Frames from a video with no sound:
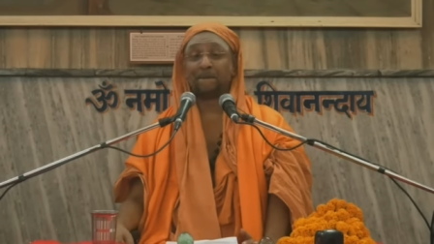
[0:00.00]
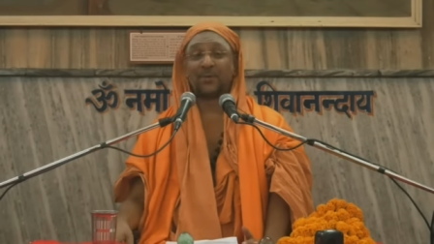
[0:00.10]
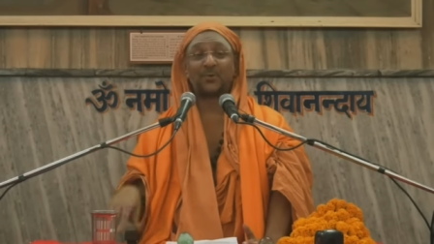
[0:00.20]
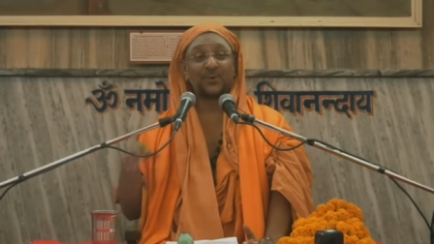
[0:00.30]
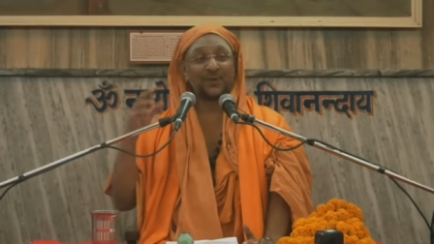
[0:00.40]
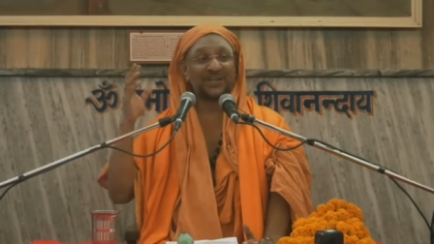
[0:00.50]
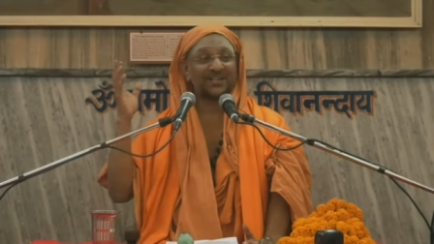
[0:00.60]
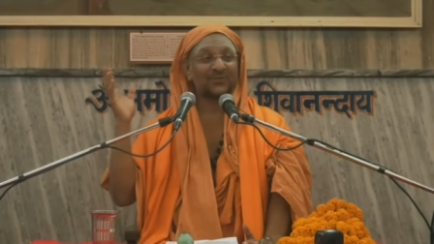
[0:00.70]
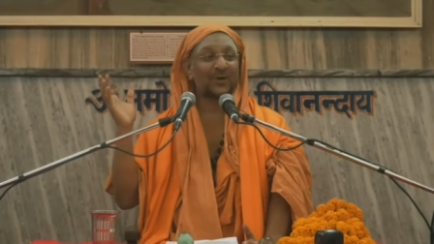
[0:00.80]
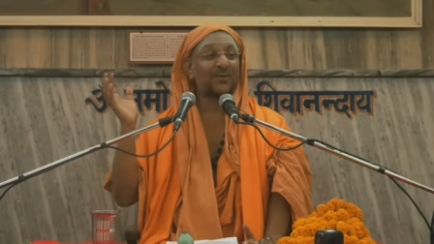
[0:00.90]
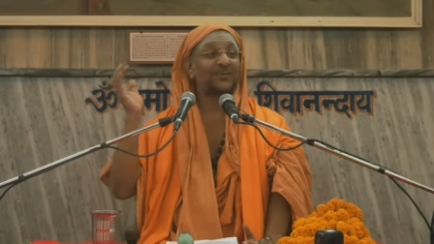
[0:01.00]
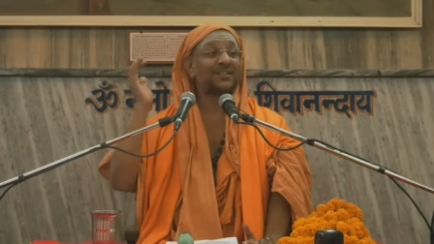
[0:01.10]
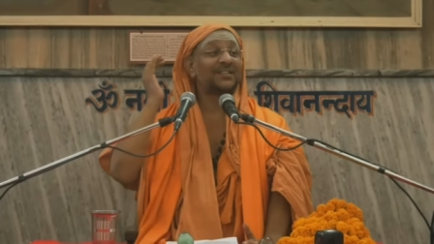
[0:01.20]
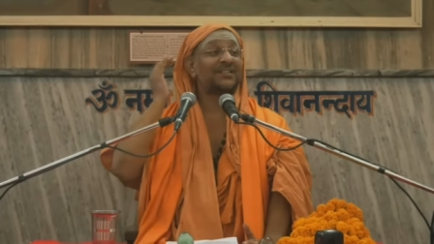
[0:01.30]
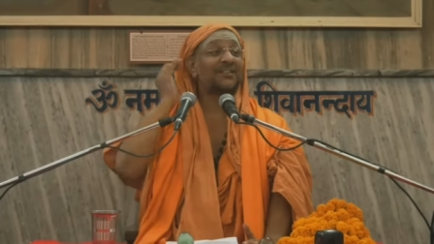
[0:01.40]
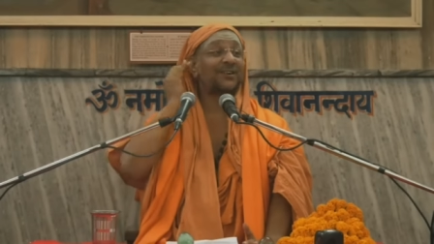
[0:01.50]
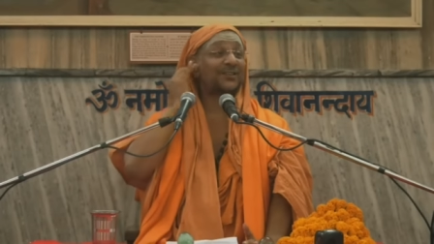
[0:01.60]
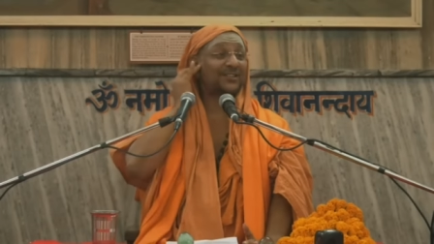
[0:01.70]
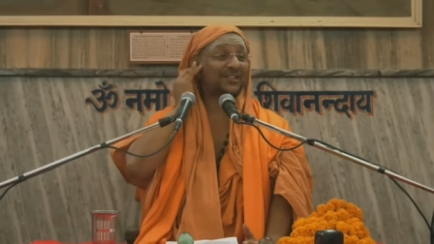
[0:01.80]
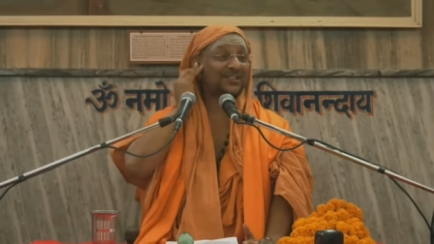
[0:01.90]
the moment Swamiji
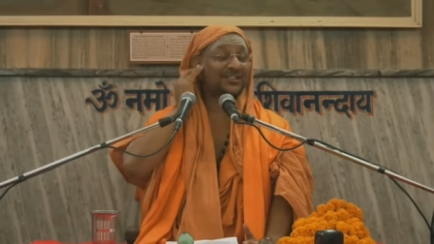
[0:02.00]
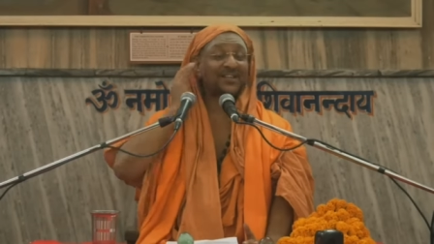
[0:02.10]
heard this,